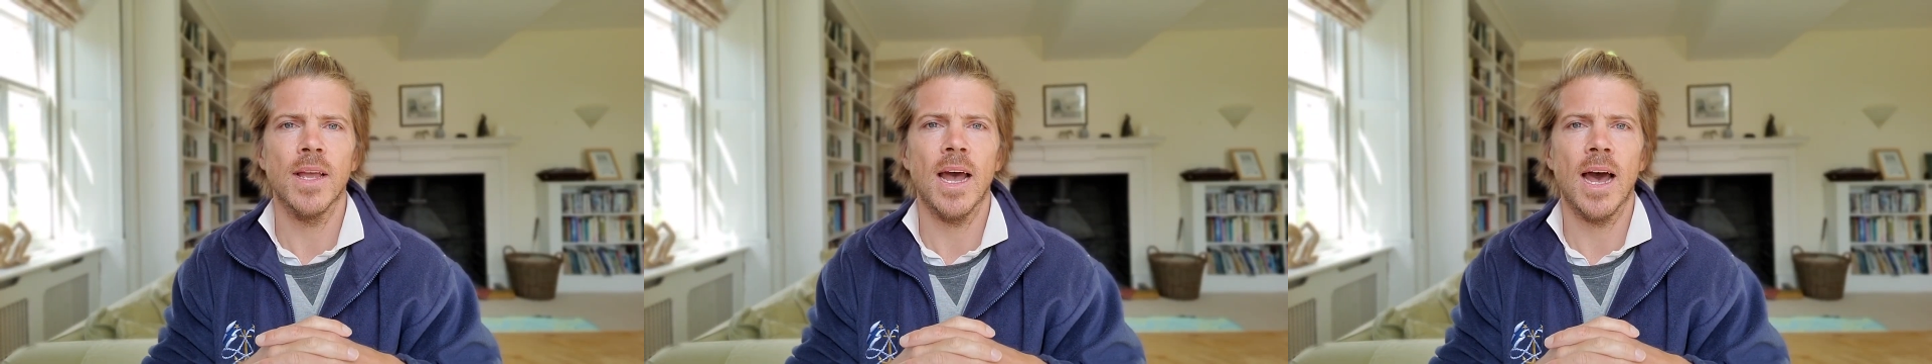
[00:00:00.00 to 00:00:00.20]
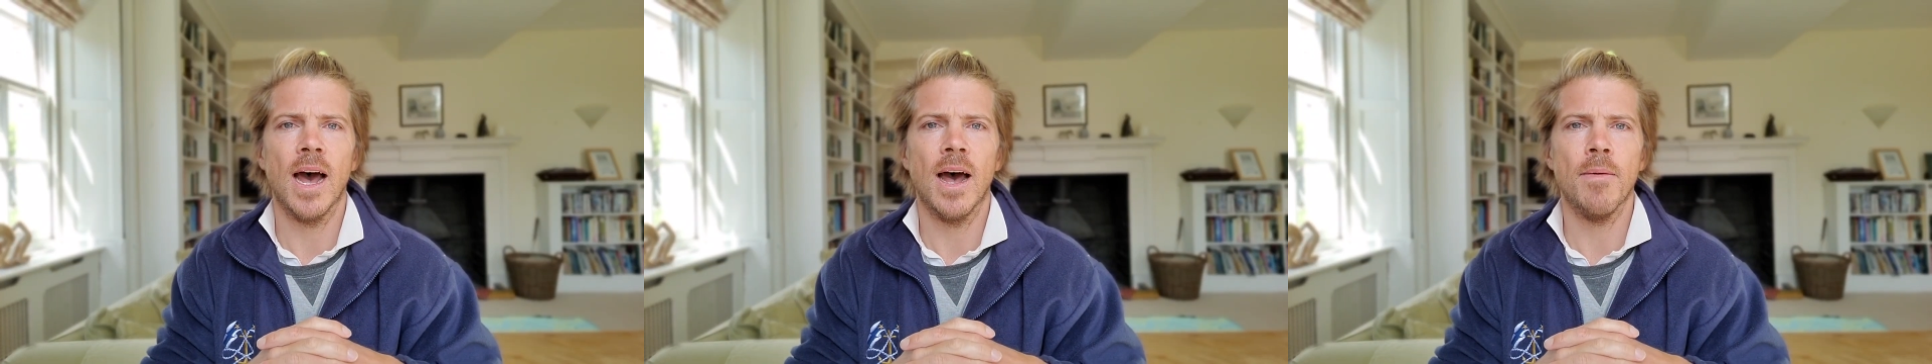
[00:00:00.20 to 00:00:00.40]

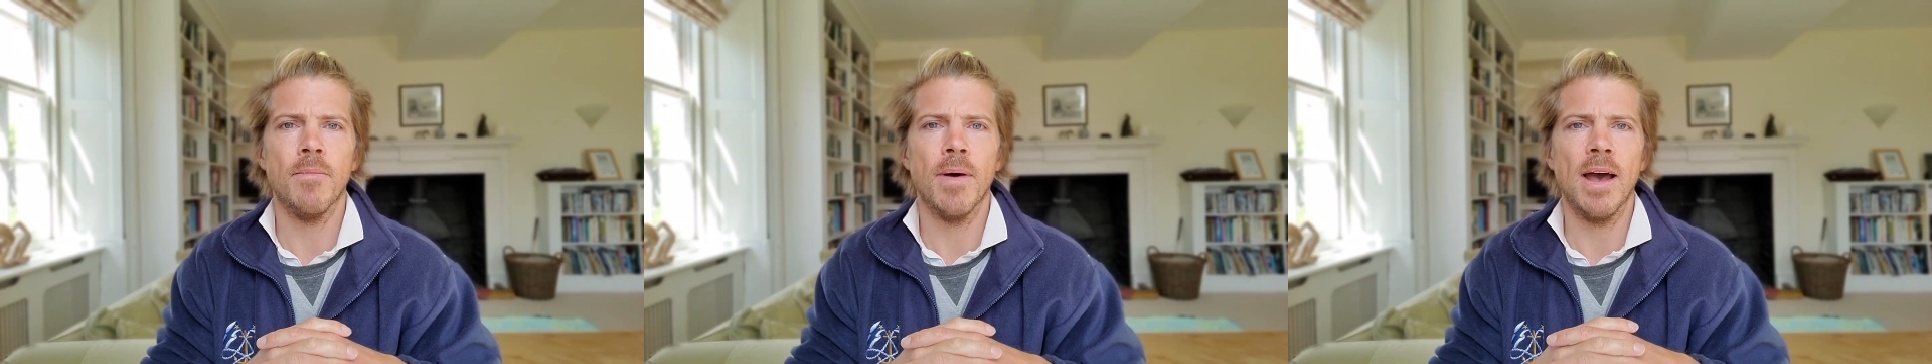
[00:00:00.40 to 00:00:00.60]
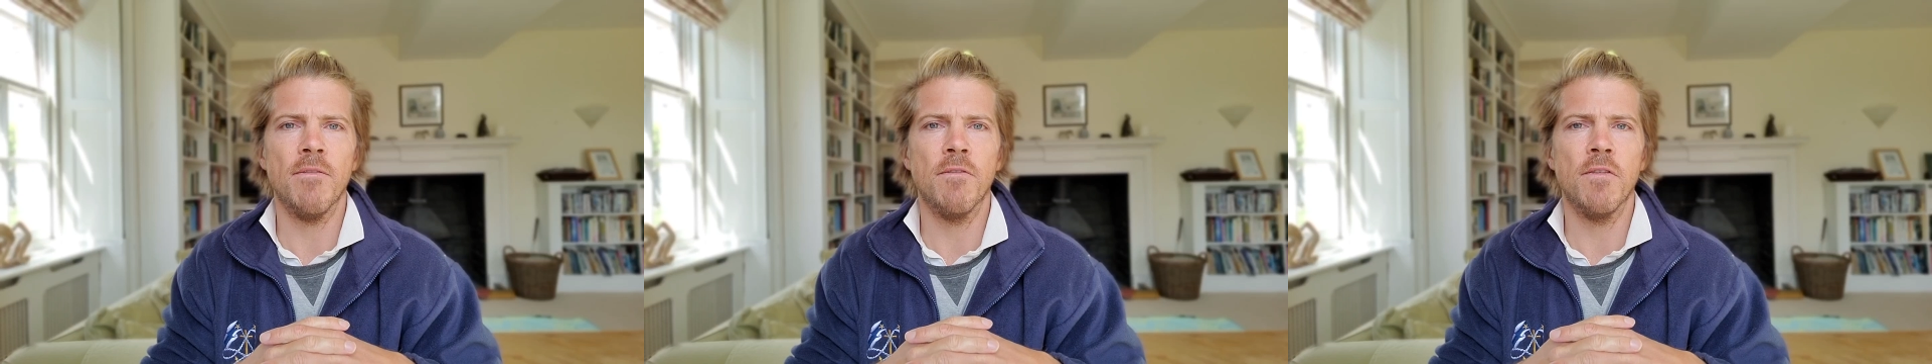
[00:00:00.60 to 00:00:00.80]

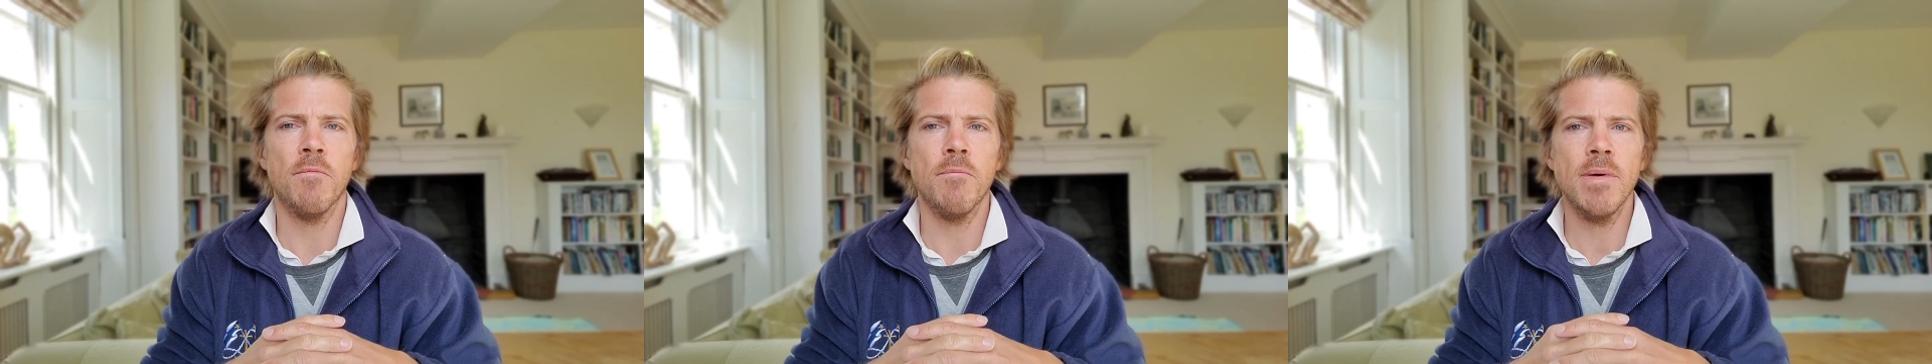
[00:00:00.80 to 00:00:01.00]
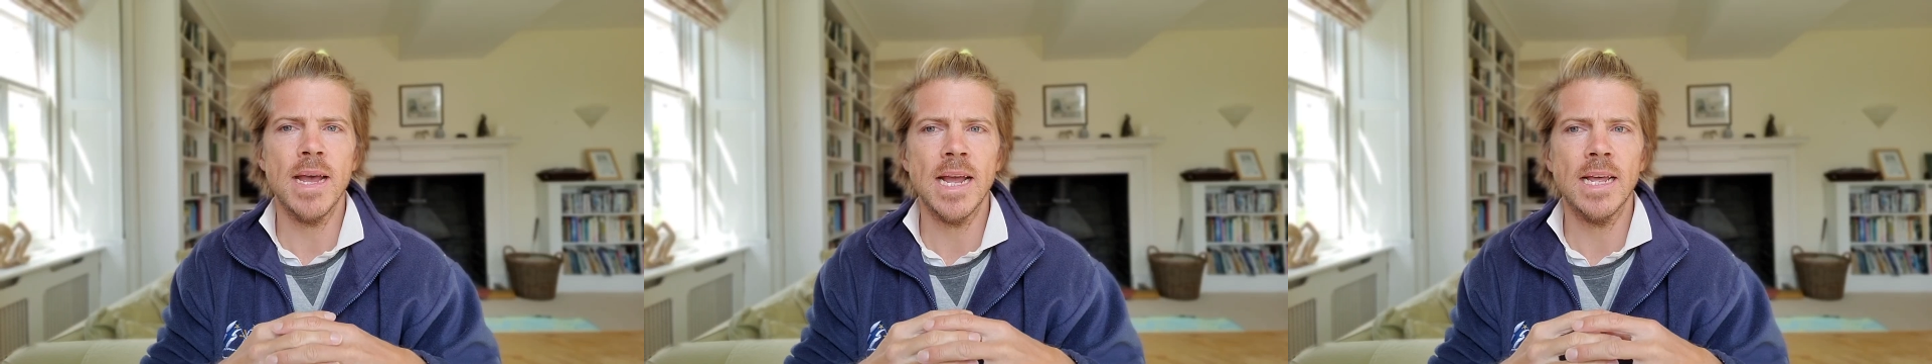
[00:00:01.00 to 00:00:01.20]
and for
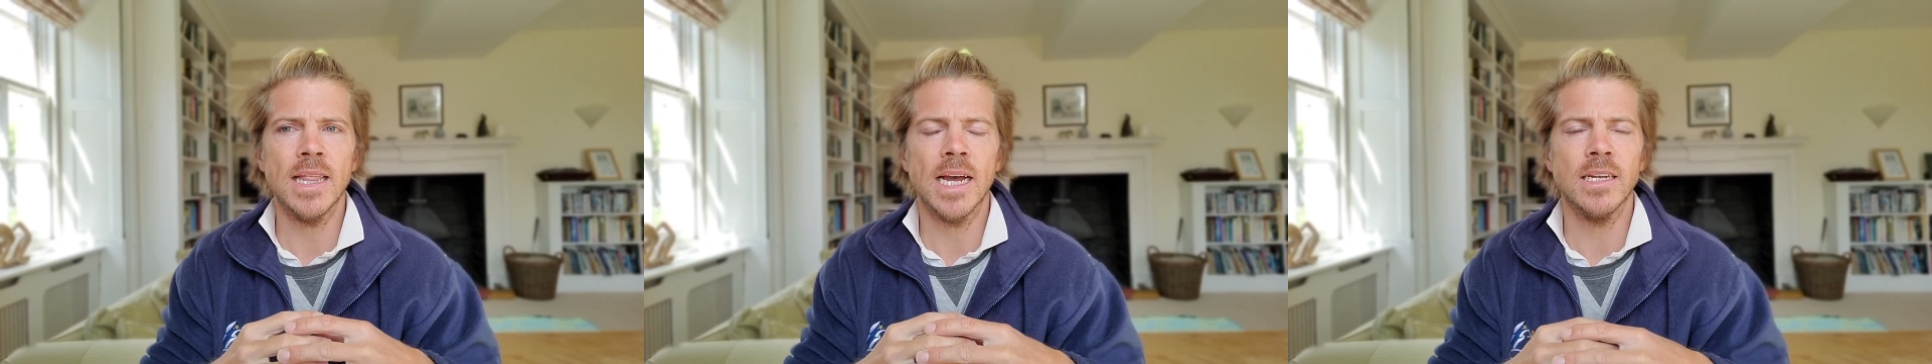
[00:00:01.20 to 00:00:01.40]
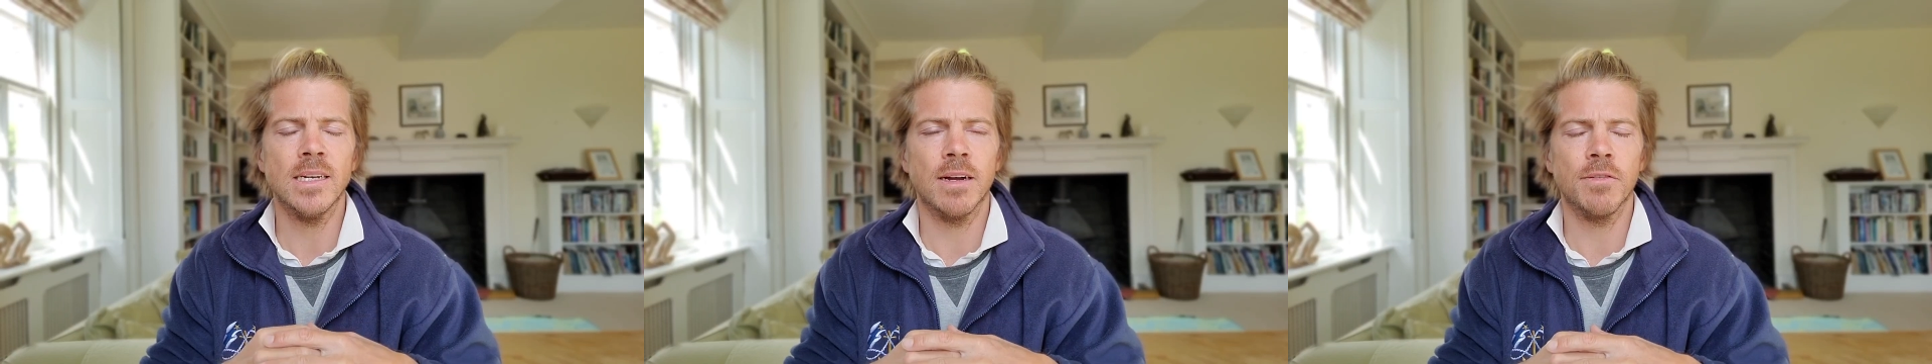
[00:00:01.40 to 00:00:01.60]
me
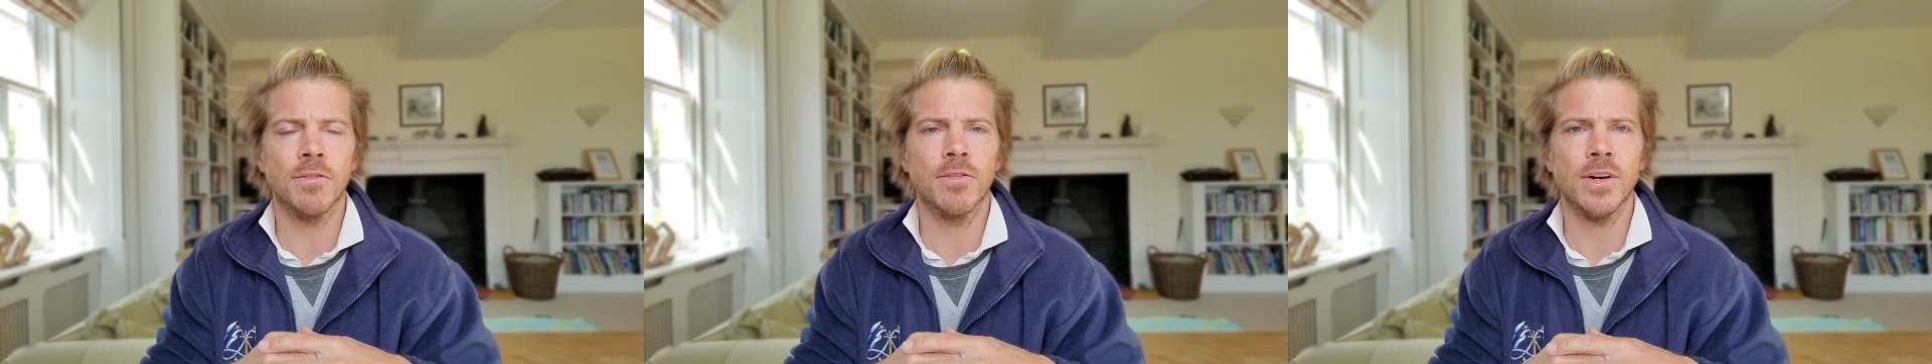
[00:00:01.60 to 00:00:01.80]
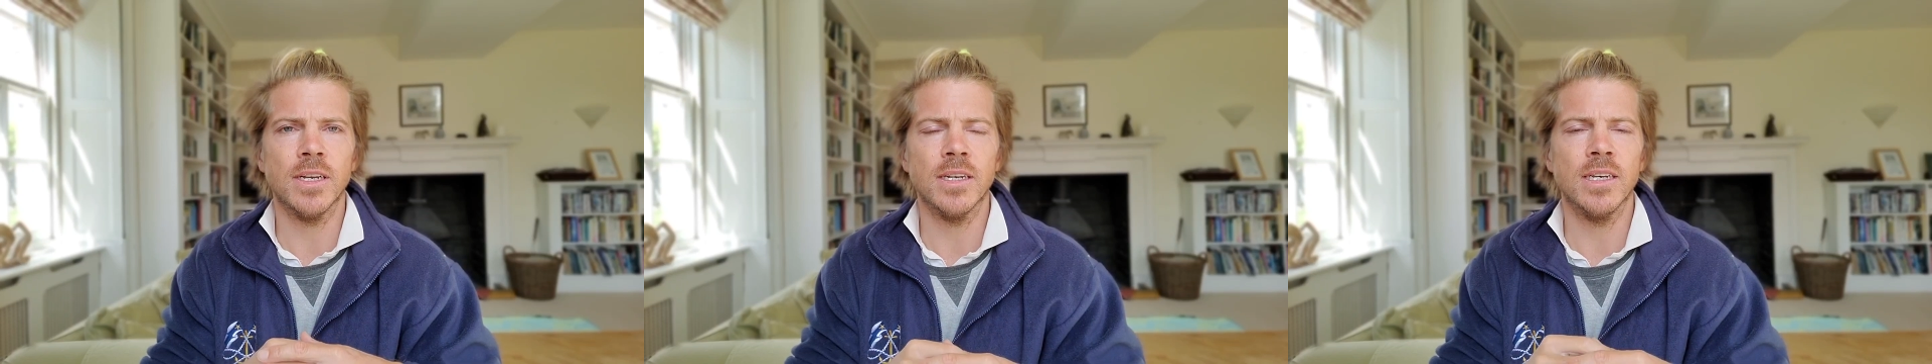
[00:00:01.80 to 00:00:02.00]
that is enough of a
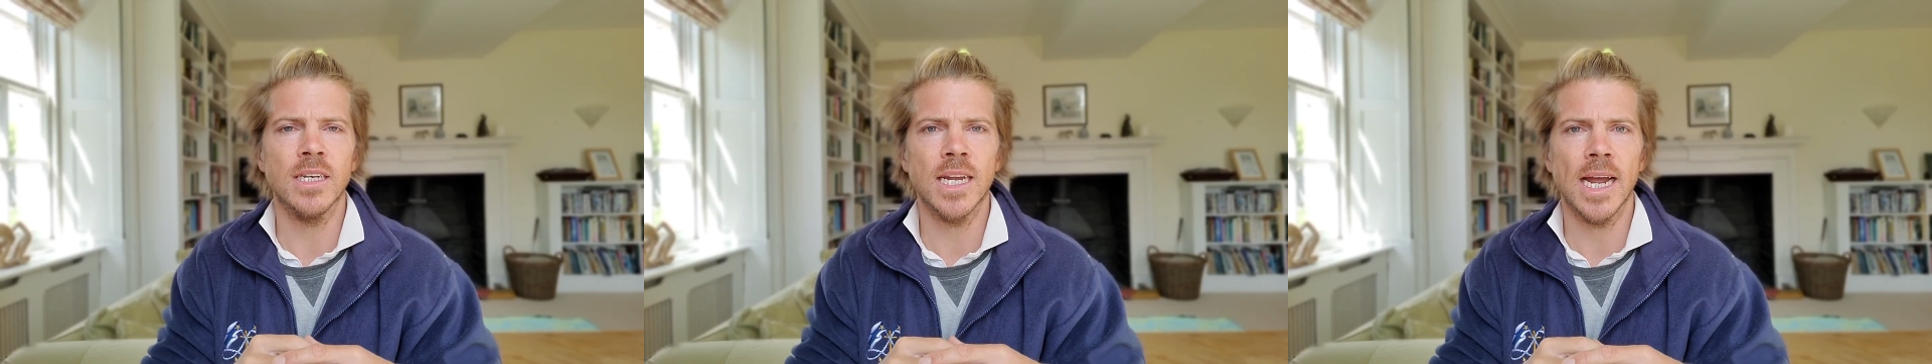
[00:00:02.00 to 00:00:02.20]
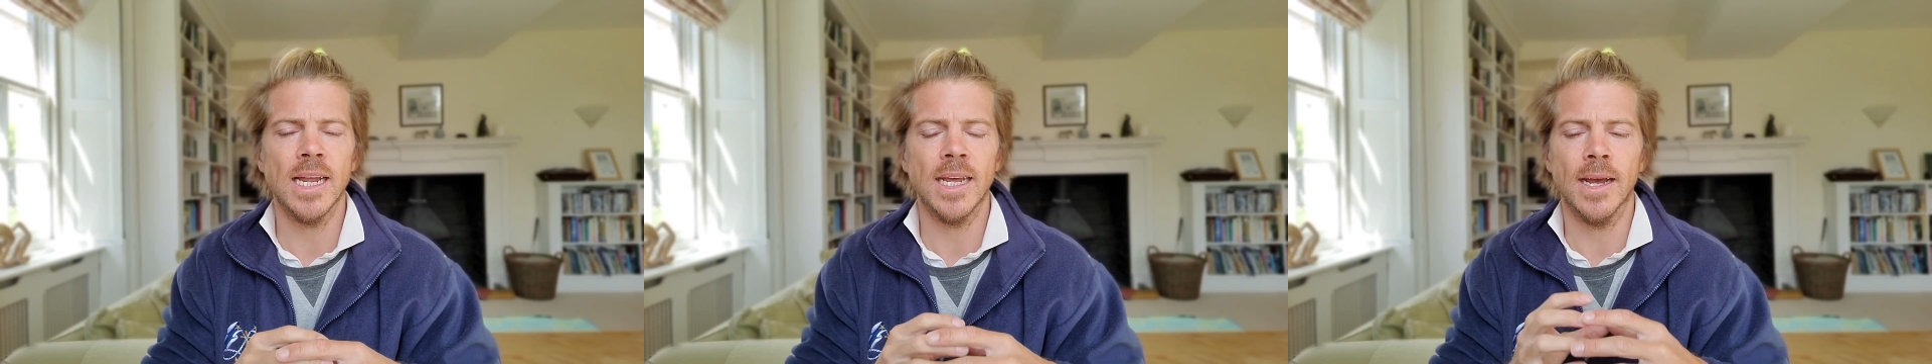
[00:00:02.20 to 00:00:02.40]
reason to
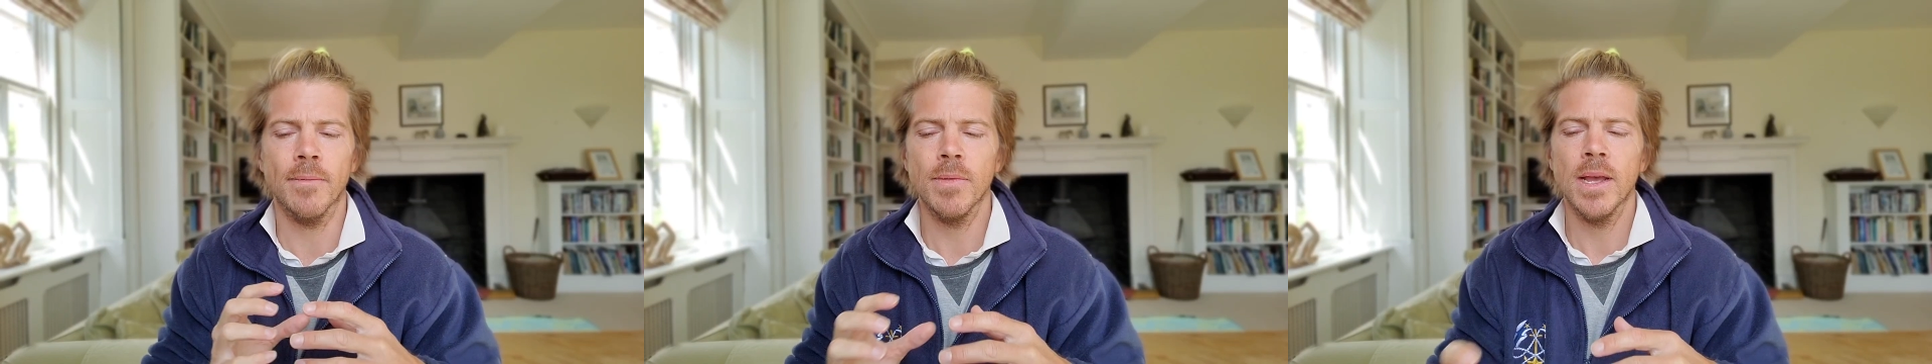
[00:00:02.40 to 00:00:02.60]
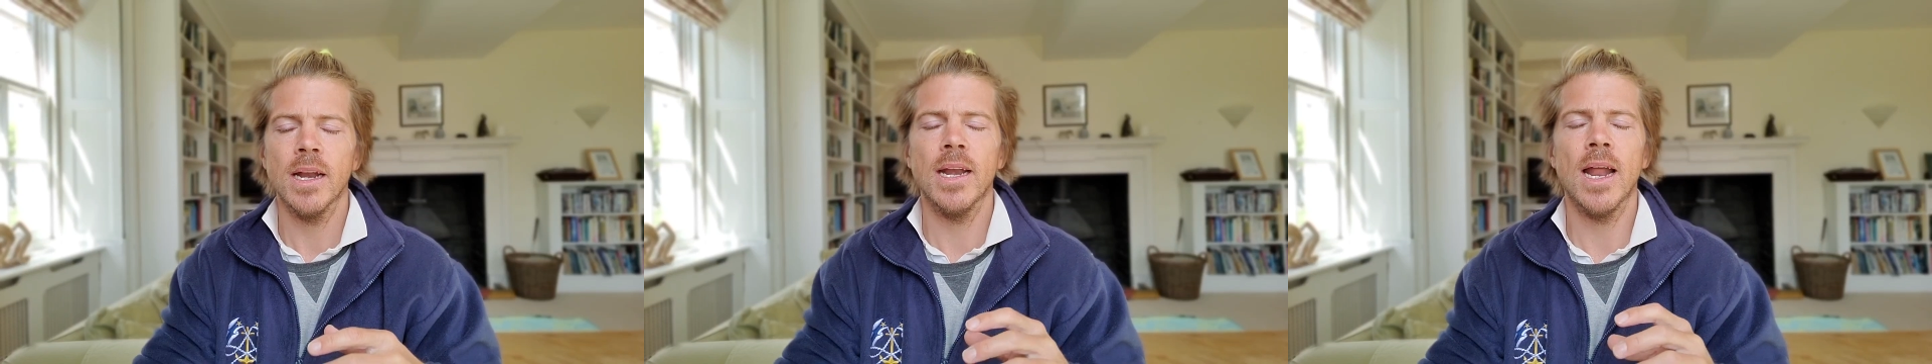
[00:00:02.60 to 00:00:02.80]
take it.